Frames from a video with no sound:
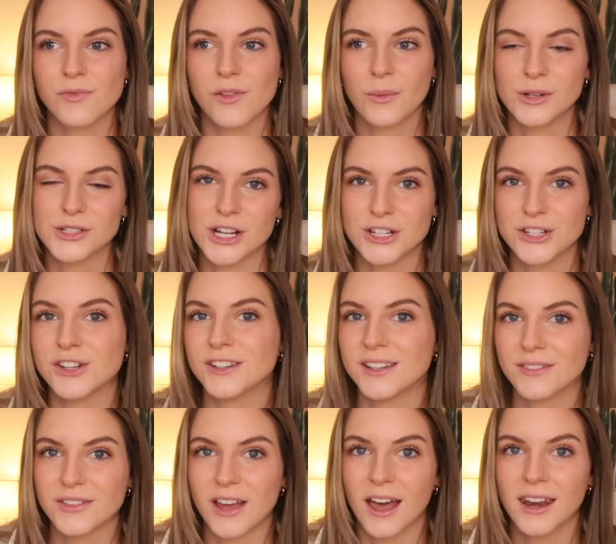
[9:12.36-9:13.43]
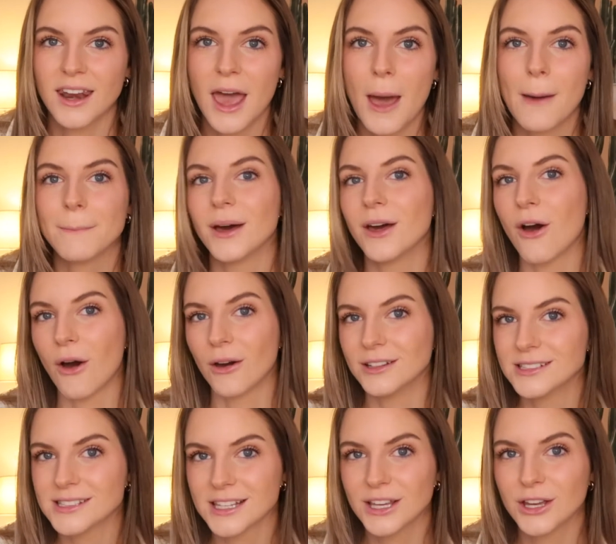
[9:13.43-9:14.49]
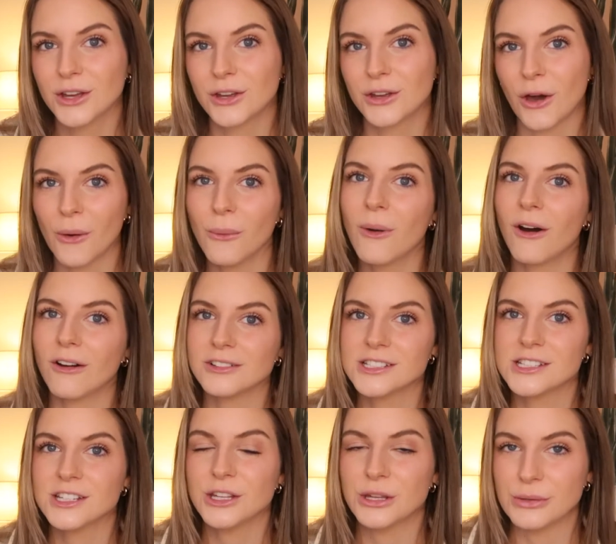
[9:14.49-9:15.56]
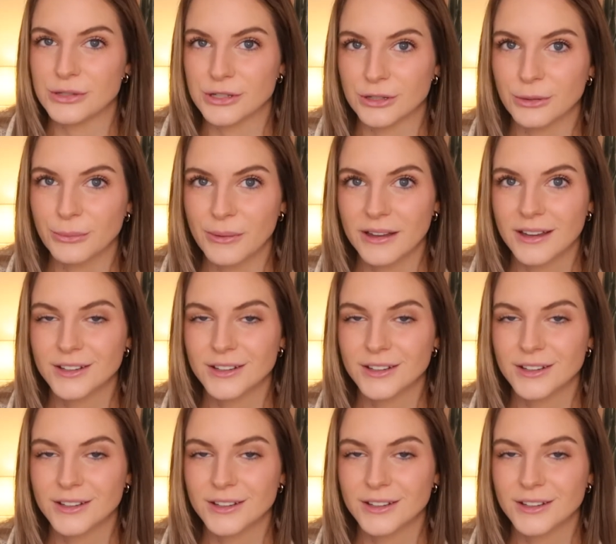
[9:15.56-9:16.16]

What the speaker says: Which I shouldn't have done. But honestly, go onto YouTube,